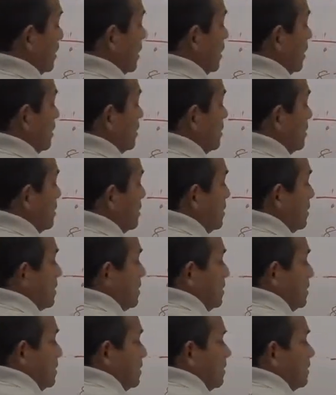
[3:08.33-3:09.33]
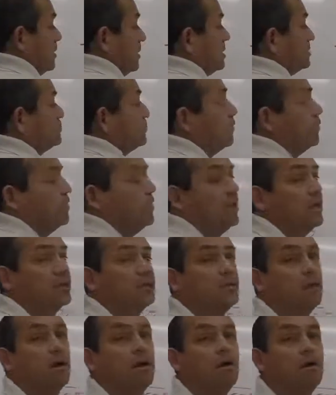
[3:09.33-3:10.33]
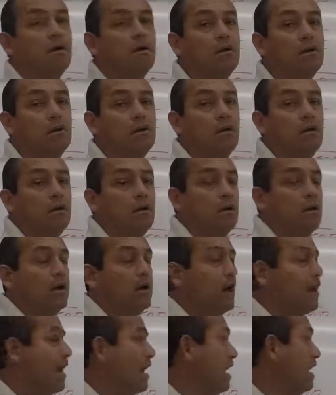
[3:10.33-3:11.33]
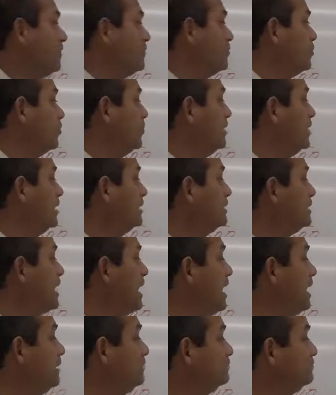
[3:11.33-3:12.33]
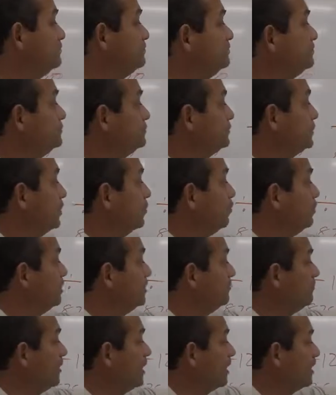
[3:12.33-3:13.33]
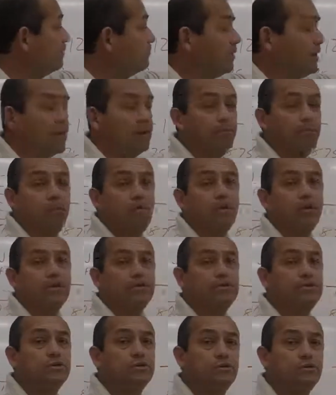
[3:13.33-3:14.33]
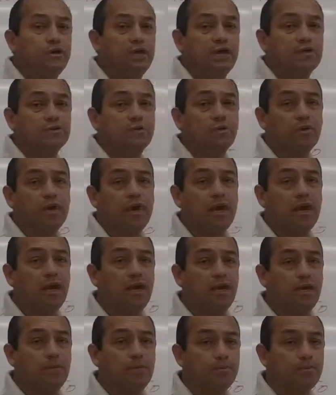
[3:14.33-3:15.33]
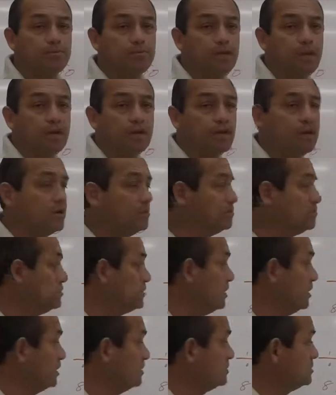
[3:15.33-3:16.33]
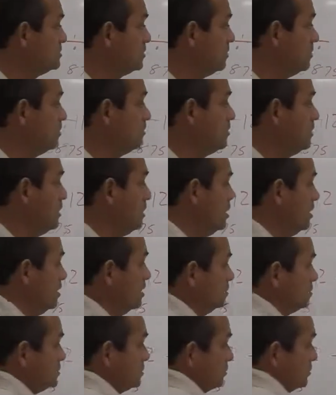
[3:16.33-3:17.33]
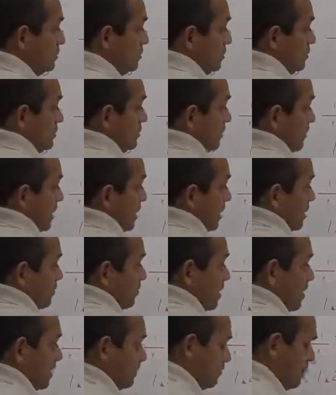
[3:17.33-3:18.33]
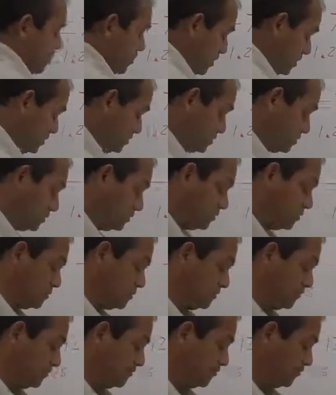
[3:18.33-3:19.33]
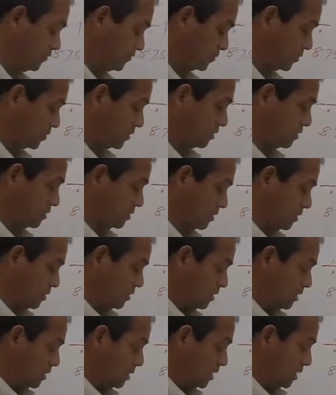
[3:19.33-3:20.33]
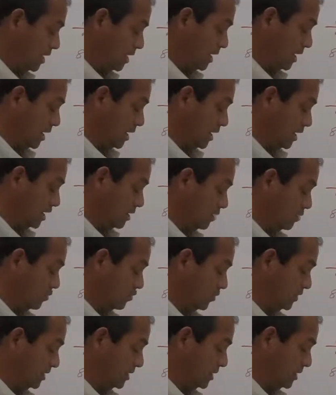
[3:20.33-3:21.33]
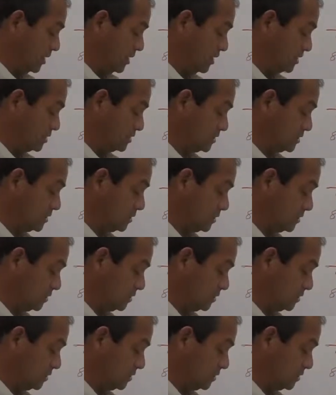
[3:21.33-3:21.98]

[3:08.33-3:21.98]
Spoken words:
okay? That's what we get there. After we get that, then we divide it by 0.2. That's where that 80% comes in. So you divide it by 0.2, and we get